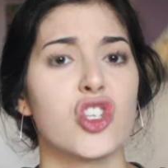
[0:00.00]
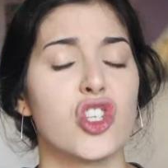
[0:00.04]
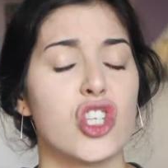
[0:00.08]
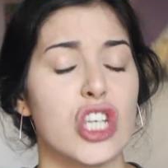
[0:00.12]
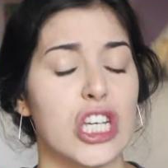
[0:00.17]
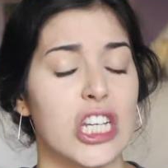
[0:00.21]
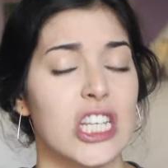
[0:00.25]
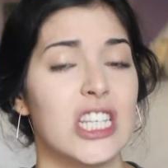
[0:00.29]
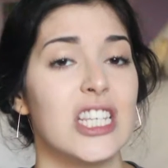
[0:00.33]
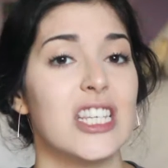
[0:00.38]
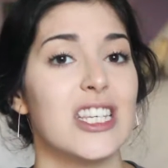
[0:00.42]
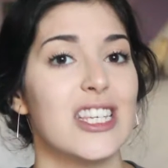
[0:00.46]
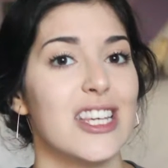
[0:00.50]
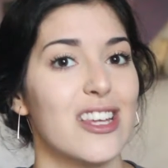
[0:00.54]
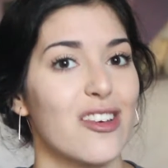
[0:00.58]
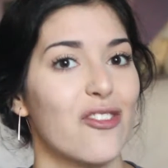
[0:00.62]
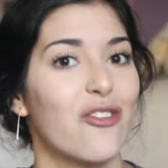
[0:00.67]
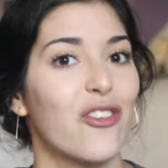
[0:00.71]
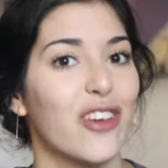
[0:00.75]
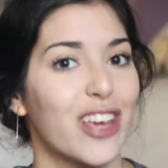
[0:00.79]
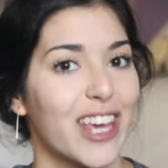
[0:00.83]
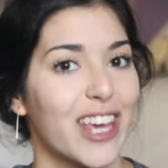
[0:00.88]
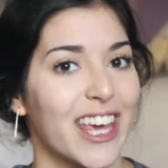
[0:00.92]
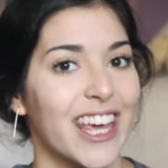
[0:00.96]

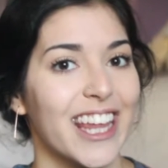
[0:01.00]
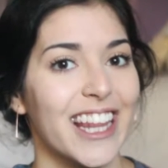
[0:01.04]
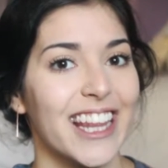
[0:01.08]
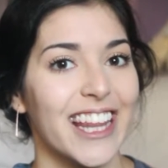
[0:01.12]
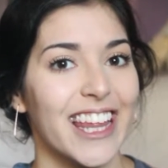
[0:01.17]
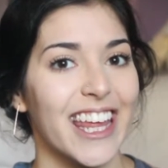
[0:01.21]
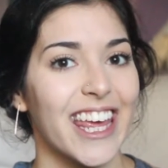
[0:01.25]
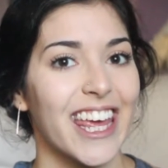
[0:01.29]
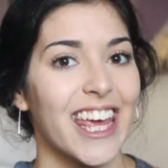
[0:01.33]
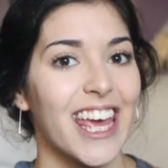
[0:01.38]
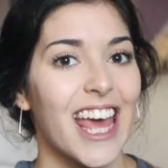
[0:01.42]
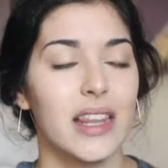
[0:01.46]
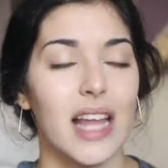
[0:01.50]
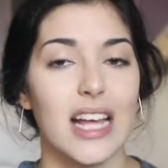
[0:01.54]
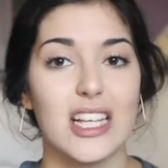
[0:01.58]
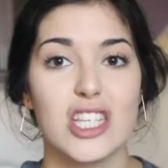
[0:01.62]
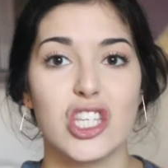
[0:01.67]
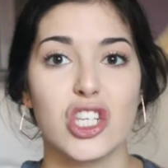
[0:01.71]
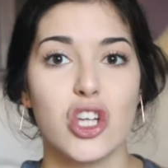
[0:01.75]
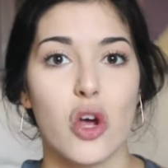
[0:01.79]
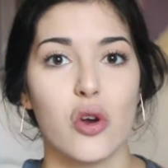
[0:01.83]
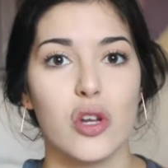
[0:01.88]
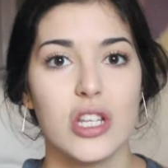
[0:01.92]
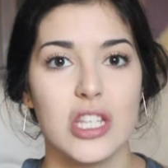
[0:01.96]
significantly
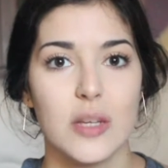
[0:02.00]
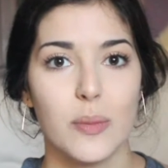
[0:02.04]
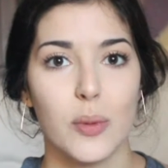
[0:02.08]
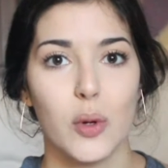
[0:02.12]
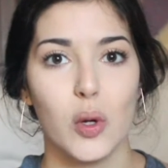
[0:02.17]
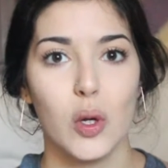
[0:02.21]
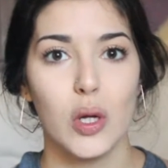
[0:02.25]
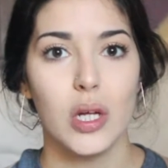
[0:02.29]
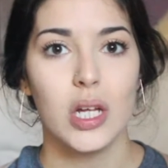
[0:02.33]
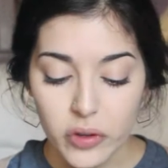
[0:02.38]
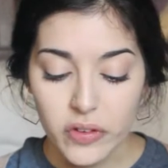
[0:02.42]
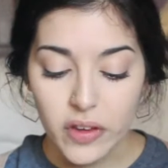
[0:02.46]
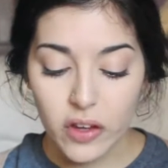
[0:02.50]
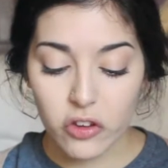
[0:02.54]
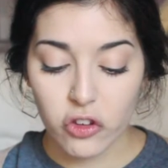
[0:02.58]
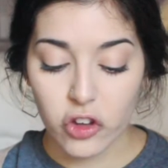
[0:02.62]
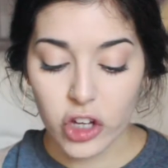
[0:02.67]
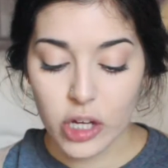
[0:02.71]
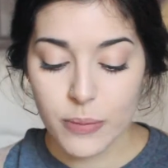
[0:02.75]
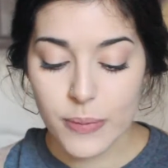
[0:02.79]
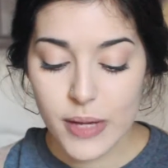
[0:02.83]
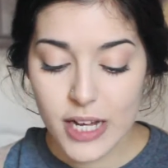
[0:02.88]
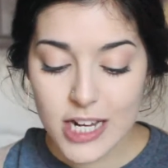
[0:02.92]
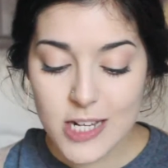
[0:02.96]
less noticeable. So it says you
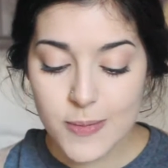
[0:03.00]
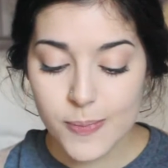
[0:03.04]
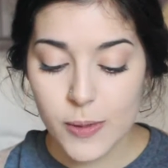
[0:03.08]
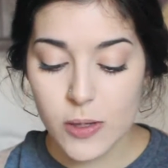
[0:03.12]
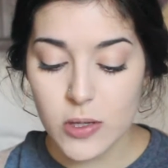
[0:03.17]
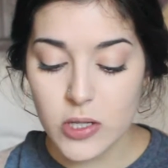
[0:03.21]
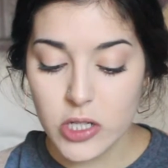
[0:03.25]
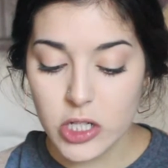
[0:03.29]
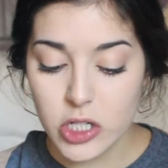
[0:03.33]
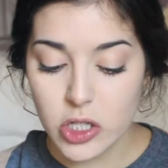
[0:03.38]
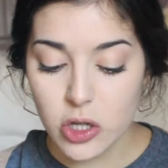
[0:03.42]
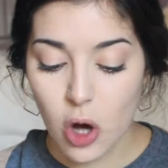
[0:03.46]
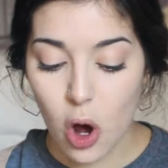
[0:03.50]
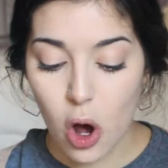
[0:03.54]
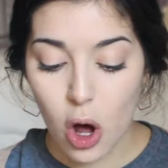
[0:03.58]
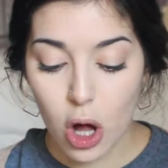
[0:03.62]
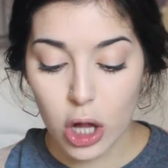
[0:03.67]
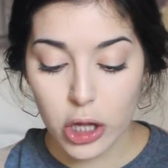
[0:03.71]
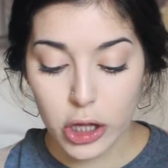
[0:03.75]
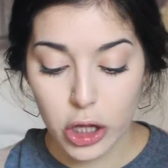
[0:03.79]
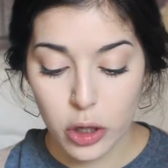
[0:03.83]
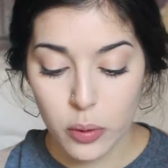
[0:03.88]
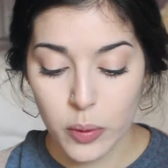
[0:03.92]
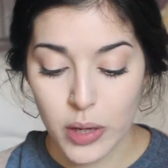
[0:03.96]
can be exposed to
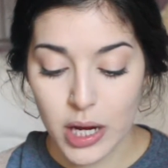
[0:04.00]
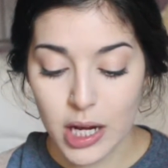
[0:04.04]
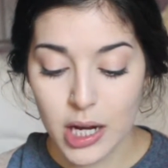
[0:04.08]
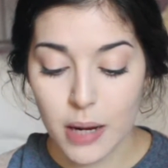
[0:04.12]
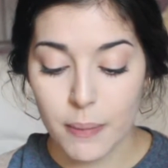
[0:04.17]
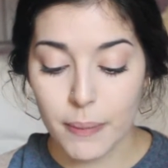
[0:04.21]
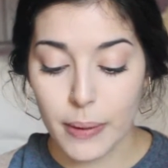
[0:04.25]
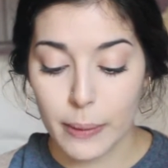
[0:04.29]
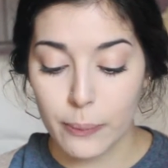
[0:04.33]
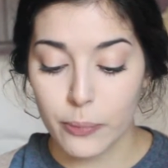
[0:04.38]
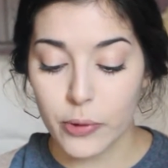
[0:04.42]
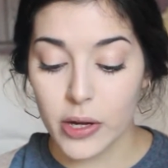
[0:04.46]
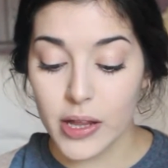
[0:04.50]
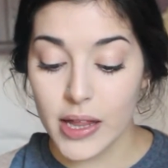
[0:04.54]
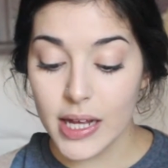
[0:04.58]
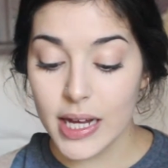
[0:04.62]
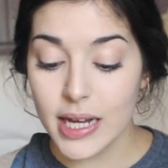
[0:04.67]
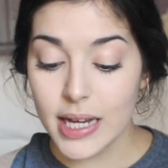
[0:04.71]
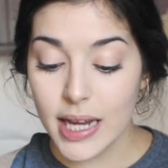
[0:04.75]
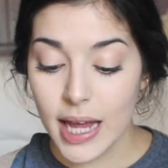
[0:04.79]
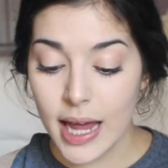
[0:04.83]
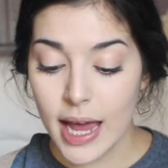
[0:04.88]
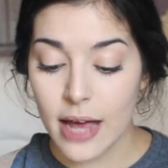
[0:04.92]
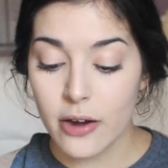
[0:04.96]
Toluene by breathing
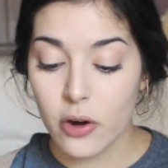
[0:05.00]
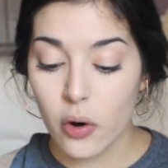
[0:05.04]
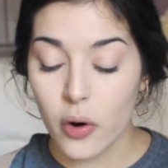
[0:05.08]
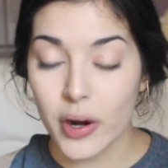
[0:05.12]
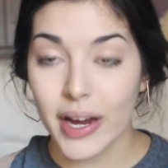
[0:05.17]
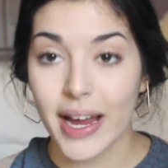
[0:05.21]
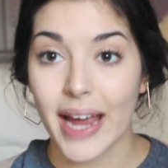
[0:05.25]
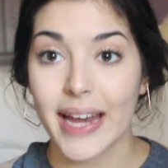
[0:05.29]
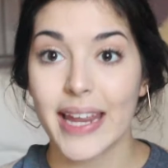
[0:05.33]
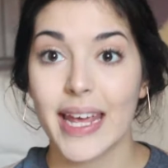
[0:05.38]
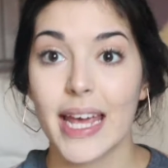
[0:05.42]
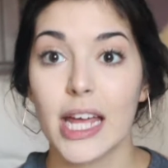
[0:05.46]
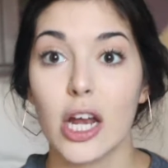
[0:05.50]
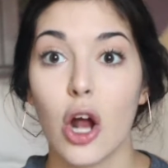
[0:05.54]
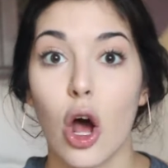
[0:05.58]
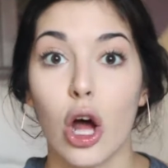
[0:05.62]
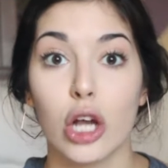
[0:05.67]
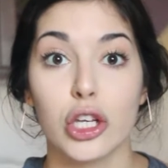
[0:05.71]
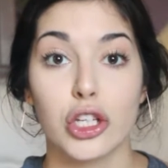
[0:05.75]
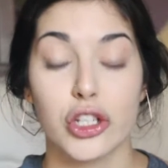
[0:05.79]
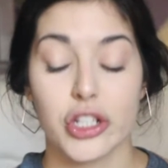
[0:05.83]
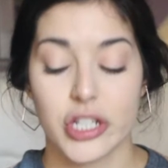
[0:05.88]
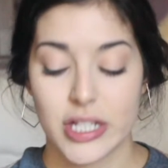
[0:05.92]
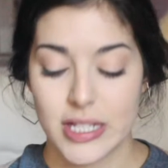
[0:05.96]
it in or getting it
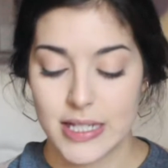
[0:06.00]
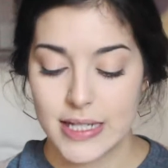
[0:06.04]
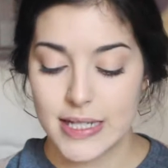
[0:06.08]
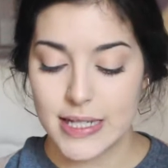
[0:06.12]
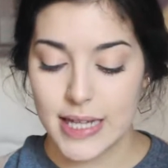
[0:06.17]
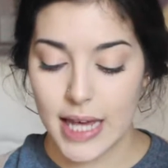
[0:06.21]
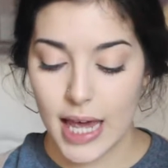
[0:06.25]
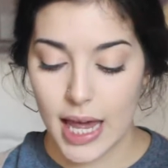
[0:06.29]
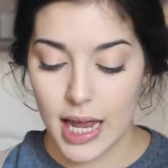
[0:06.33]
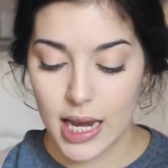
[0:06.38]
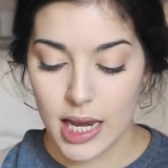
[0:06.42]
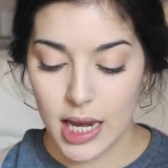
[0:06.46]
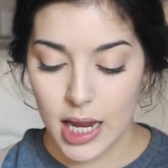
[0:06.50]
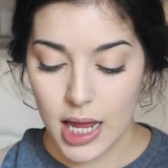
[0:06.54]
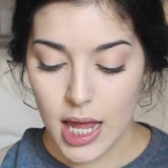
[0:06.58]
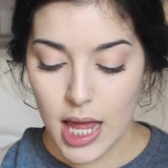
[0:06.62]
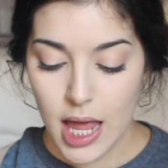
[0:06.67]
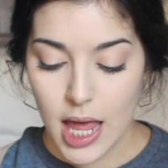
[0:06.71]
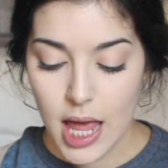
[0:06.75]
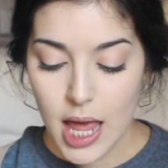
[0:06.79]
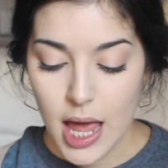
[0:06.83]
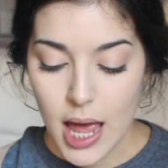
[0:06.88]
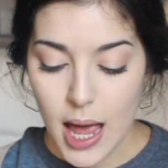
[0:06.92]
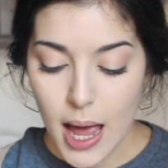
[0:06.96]
on your skin,
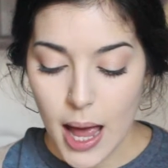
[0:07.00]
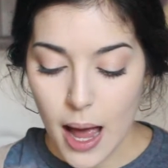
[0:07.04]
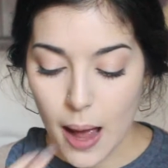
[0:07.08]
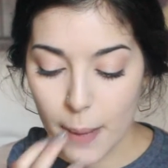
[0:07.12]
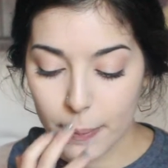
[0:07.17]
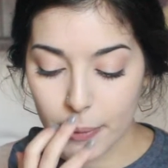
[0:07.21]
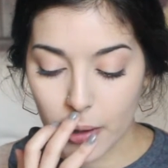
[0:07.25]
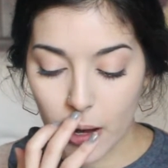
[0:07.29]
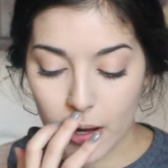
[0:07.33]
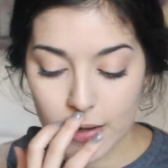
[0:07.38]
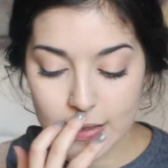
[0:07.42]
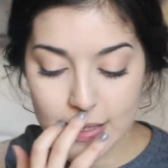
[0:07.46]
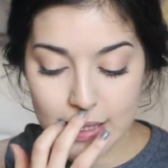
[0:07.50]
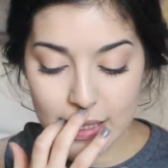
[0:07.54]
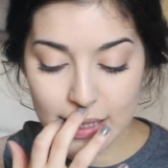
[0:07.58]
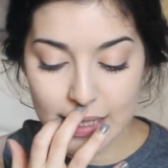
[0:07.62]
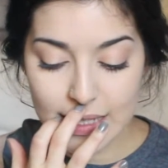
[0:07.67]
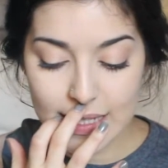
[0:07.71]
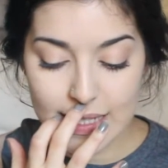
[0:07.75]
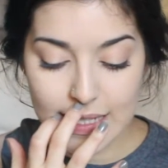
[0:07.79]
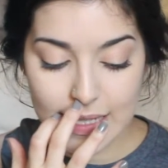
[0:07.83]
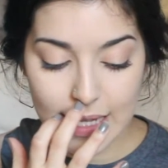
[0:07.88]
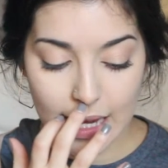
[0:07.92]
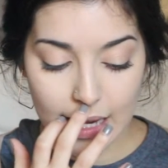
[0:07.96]
causing
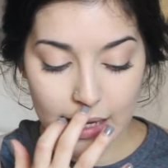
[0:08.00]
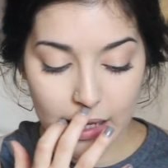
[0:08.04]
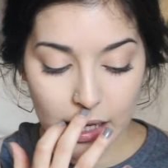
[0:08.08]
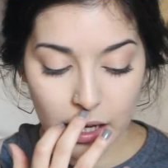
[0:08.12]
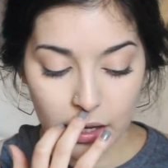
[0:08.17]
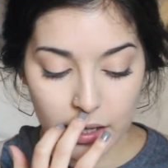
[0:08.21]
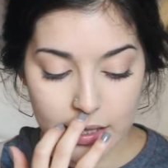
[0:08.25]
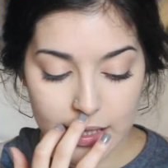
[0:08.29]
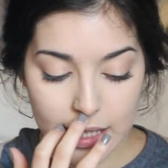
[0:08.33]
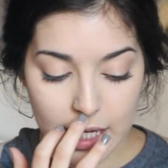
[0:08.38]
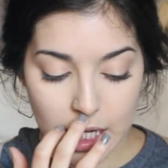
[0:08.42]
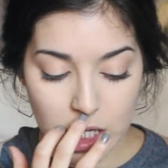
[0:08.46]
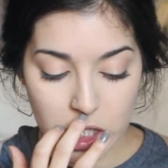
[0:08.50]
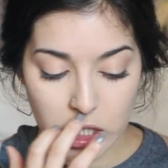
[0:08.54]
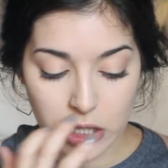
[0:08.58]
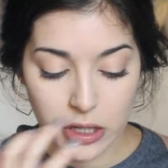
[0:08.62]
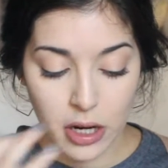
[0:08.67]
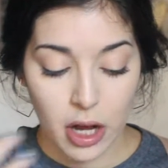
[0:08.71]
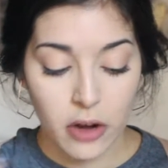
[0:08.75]
skin irritation.